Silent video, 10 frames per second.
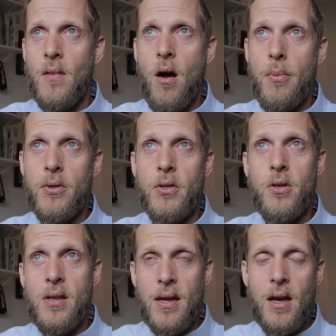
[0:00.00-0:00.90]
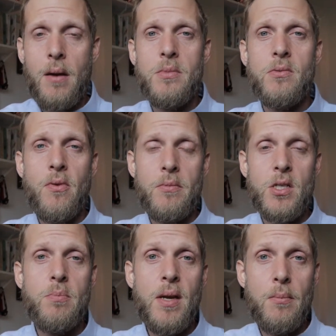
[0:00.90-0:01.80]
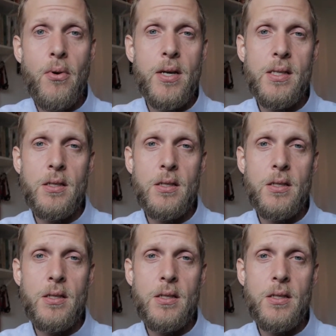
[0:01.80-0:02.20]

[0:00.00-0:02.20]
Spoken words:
opportunity that comes from just being present